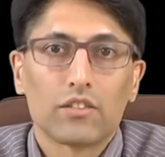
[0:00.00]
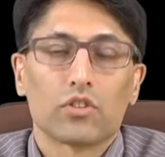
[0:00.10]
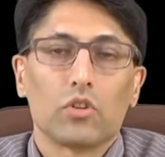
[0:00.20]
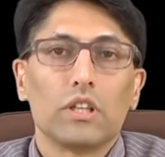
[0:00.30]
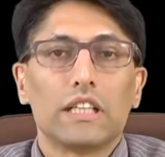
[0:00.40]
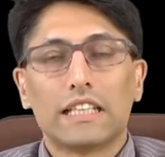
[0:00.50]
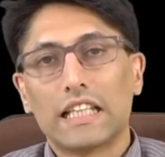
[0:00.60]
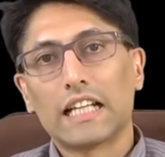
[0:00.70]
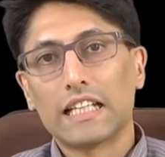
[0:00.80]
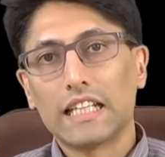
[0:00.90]
So
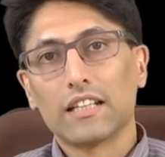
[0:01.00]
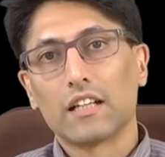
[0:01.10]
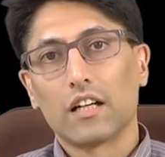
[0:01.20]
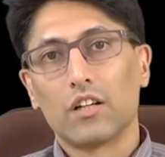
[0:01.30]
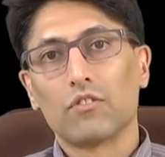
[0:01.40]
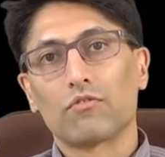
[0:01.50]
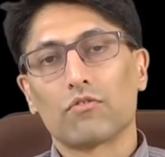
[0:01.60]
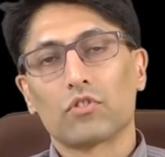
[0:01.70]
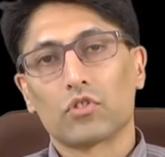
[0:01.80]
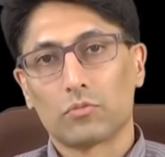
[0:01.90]
the idea
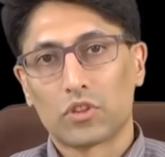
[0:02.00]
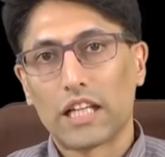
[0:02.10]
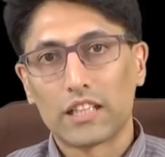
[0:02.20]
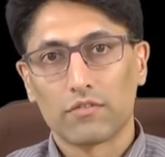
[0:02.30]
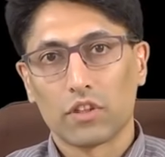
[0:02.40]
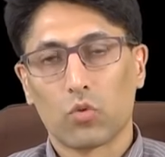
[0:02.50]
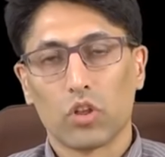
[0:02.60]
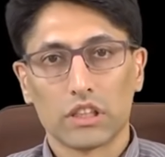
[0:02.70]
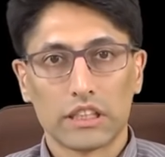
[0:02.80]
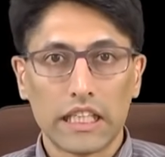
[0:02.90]
of substantive
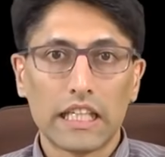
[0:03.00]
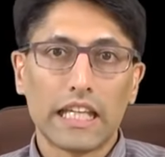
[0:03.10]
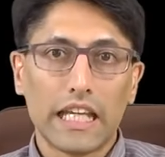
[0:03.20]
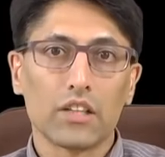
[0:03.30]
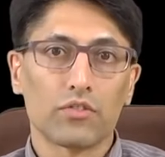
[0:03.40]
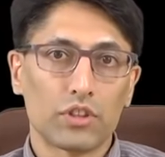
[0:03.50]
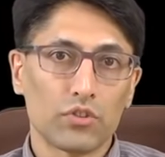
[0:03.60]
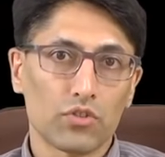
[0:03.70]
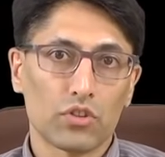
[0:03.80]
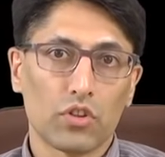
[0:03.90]
equality
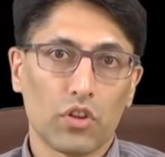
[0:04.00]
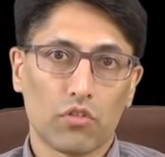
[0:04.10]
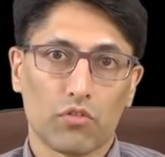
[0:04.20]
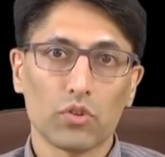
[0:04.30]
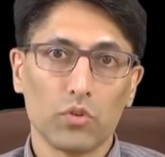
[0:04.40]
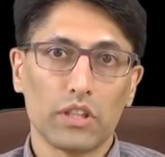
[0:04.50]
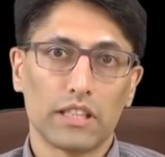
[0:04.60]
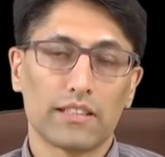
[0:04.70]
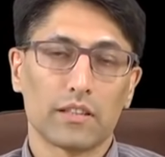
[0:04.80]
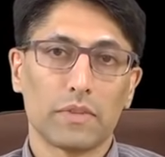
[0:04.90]
introduced through the
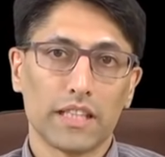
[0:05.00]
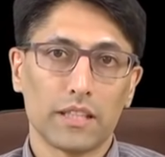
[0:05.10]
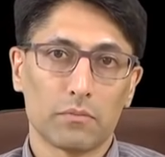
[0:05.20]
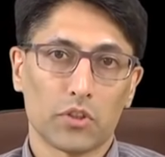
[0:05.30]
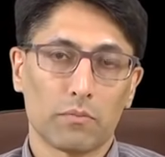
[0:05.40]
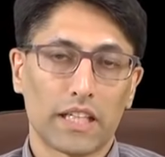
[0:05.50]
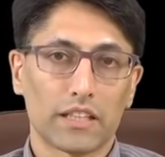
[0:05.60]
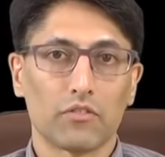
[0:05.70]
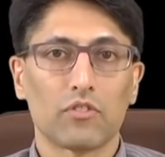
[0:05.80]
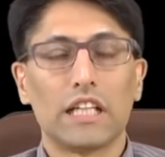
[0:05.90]
disability
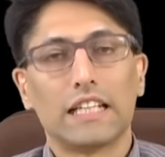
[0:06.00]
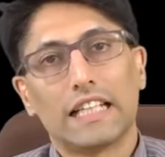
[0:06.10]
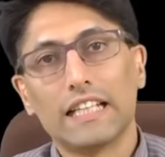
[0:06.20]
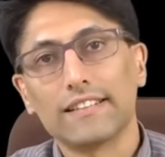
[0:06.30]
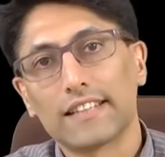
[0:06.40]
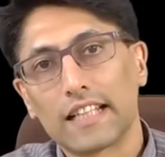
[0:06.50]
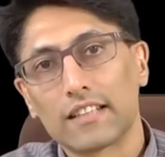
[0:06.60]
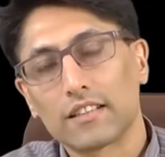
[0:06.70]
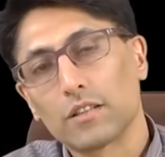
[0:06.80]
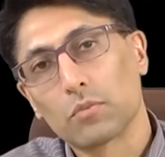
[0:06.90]
perspective is
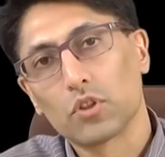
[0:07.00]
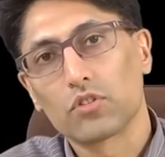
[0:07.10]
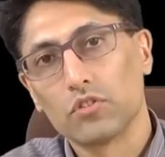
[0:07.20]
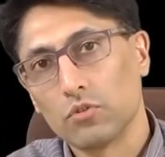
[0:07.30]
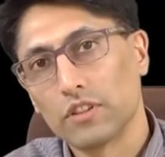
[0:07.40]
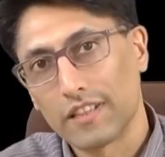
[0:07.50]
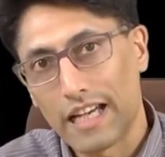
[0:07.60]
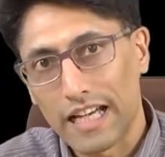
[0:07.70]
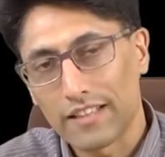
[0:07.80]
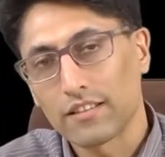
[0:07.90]
that the person who is
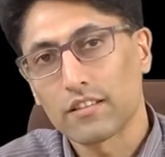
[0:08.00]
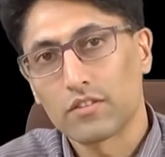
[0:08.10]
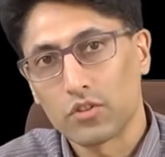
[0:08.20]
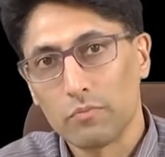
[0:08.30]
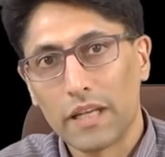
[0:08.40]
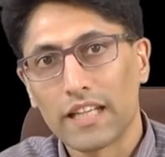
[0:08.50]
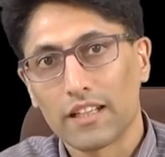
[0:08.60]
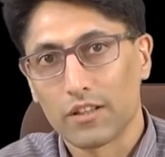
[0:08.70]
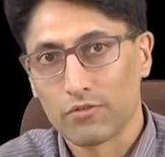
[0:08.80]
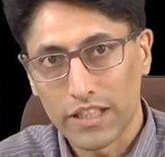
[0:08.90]
asked to
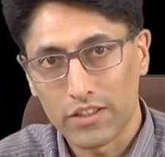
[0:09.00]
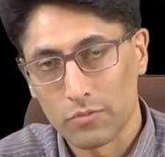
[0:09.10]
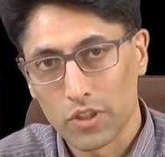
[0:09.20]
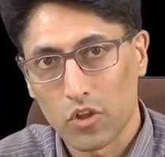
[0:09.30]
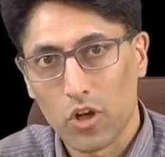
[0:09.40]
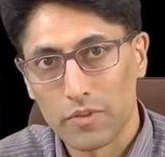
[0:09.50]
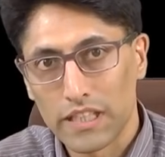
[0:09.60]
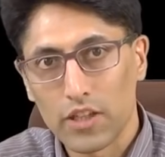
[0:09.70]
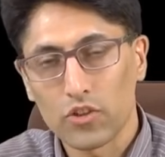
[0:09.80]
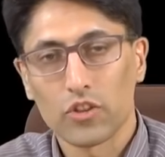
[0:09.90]
make a reasonable
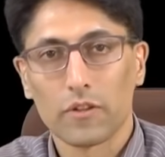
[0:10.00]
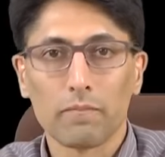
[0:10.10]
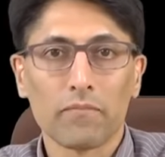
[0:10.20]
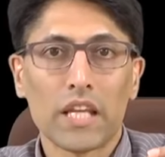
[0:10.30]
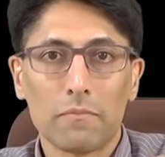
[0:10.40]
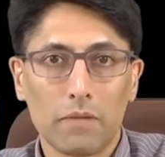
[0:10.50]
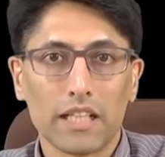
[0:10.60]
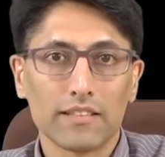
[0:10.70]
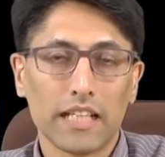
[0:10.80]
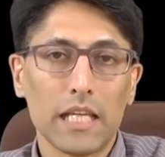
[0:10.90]
accommodation
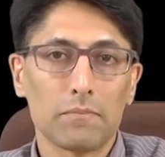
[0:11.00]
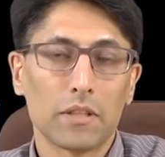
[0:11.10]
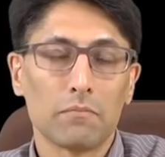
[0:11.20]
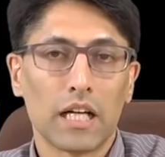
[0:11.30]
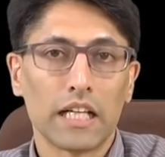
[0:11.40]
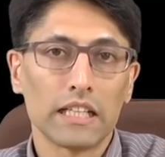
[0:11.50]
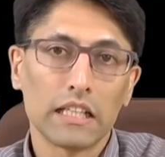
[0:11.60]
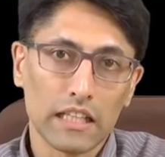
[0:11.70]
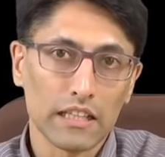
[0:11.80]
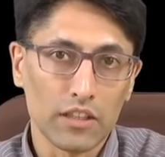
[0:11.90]
must keep in
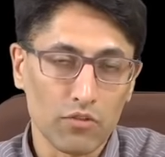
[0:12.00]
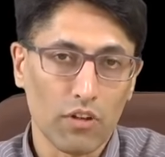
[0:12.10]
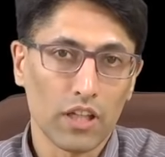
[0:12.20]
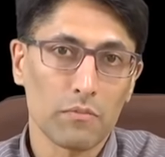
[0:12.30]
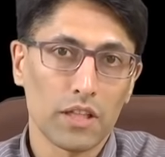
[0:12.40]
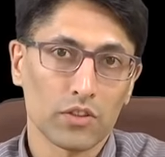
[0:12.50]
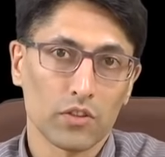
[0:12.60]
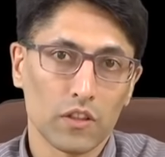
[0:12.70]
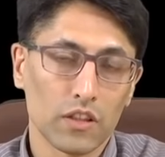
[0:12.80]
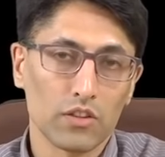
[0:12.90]
mind this
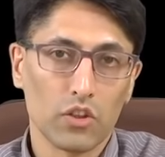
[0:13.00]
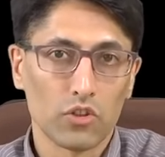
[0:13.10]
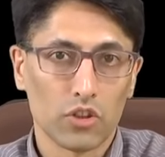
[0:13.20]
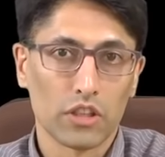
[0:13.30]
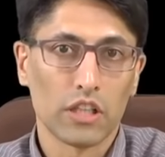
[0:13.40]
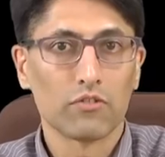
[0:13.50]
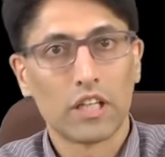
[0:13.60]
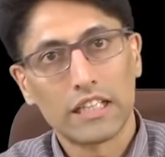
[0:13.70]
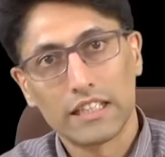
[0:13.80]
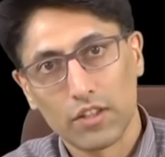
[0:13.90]
fundamental notion of
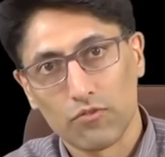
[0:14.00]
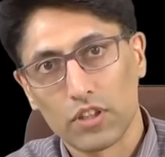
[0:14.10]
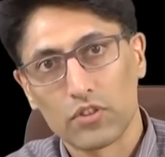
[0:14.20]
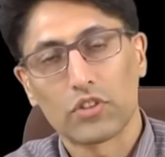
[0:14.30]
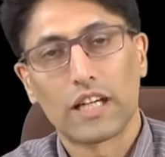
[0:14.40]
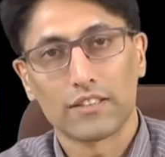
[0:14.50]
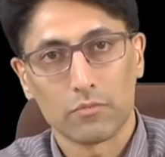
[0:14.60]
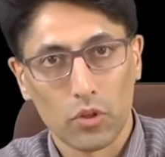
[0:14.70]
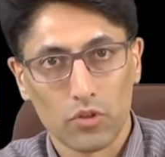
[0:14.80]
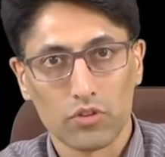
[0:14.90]
difference as
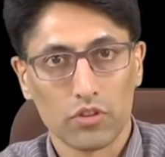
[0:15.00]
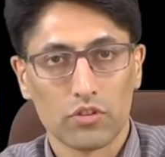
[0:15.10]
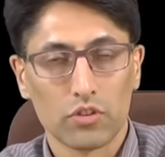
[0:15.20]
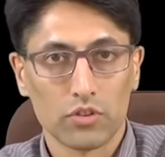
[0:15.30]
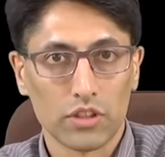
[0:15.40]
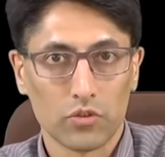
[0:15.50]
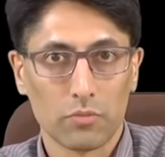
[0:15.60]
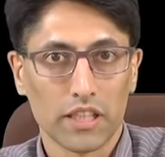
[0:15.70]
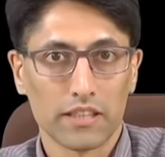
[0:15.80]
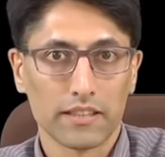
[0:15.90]
opposed to
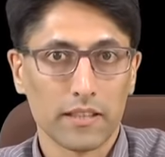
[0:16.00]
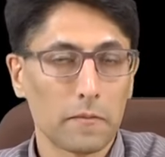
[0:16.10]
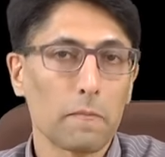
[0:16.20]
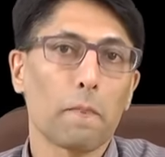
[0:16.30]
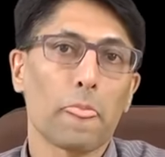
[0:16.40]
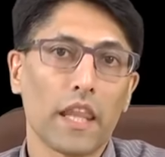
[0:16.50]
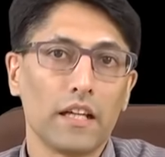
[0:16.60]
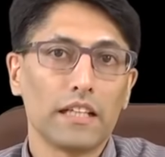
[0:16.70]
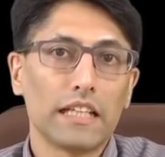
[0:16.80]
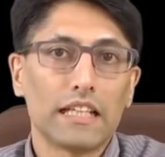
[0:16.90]
disability.
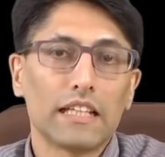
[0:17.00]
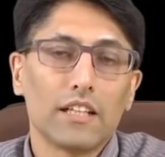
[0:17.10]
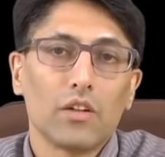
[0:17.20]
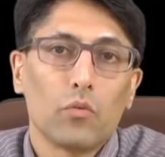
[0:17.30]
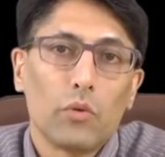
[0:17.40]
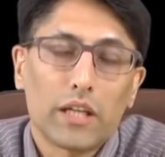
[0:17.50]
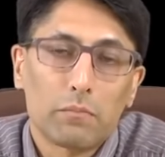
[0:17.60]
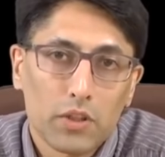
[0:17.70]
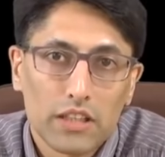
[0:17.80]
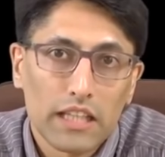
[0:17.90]
We
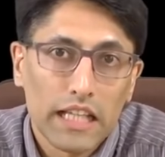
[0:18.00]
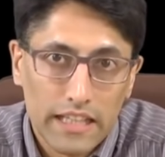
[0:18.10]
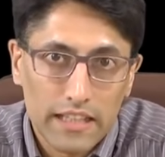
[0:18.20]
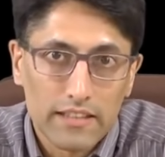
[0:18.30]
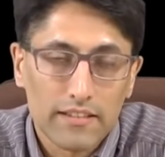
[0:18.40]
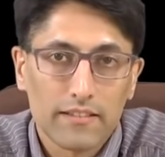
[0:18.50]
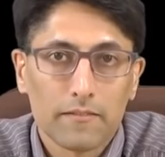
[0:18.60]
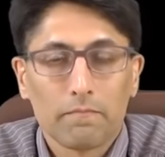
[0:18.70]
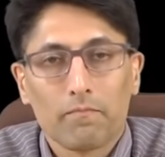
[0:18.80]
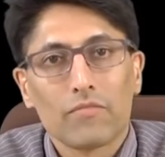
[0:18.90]
can put it like this:
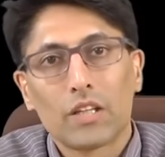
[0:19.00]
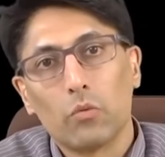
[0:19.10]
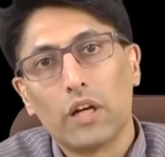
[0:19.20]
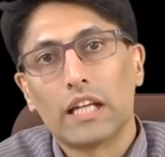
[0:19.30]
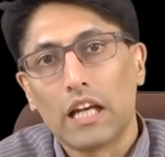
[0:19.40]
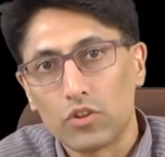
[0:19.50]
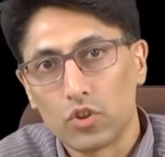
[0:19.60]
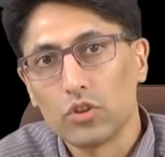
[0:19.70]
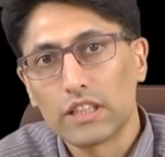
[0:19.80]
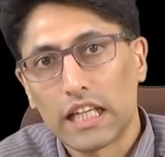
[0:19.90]
when
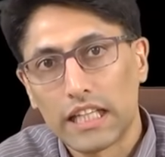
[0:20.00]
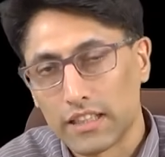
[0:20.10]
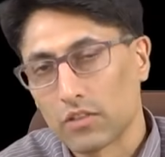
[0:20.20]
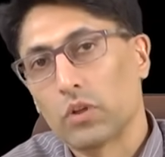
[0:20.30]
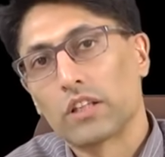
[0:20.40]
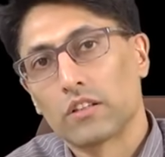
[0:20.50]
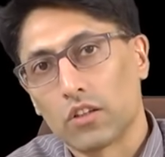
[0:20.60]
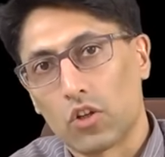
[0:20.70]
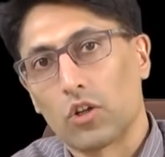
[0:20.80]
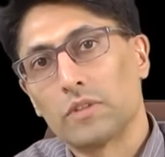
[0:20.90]
adjudicating whether an
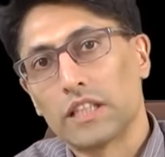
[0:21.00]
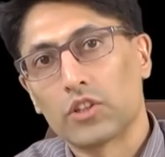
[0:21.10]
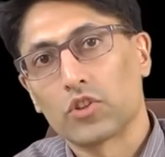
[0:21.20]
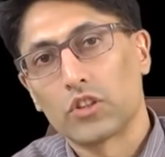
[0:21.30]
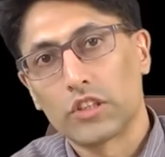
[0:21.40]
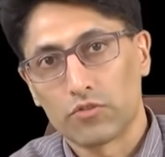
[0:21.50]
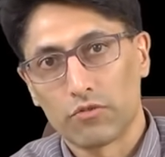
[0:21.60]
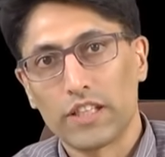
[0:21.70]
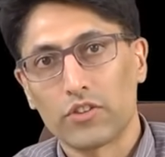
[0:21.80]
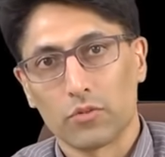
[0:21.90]
accommodation is
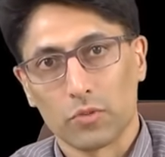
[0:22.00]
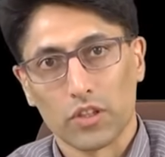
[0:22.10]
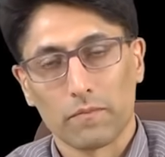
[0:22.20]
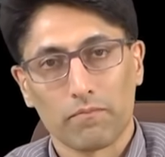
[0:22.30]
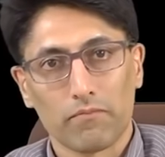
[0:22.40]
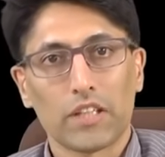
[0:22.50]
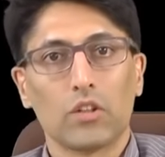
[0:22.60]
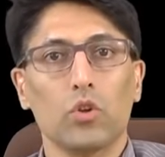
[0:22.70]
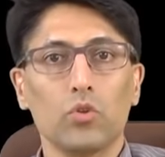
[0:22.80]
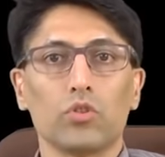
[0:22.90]
reasonable,
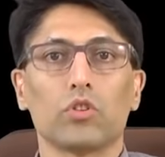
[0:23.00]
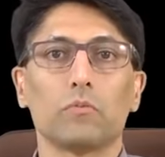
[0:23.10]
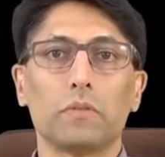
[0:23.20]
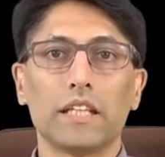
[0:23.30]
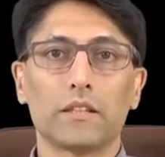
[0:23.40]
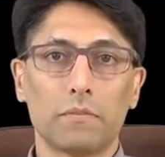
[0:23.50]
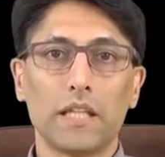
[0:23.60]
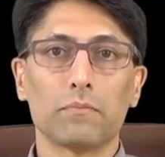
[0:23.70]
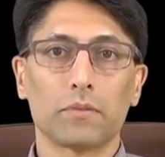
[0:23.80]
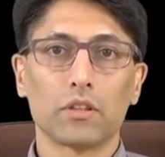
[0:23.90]
who should be the
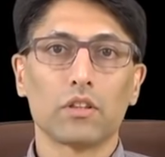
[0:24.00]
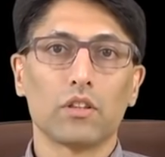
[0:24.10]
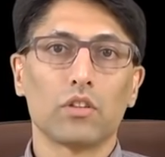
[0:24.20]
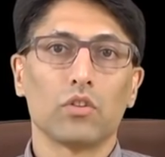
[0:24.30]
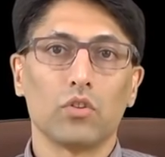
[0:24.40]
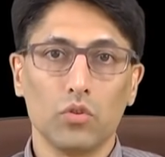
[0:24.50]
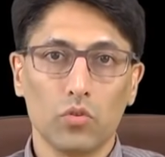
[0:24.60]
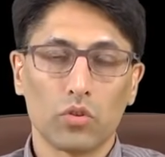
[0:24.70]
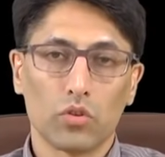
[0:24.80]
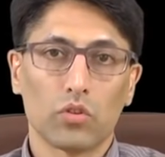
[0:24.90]
people
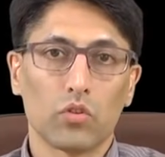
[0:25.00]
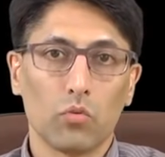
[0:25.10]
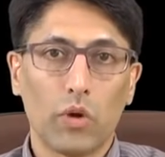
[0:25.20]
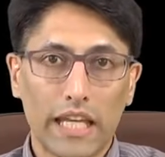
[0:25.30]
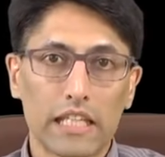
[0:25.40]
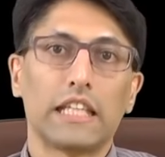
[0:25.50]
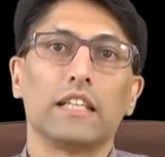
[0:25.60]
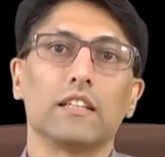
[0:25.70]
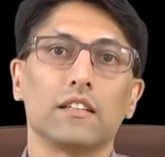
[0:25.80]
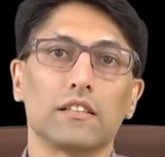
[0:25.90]
who weigh
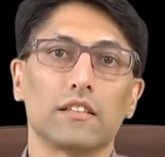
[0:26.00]
in?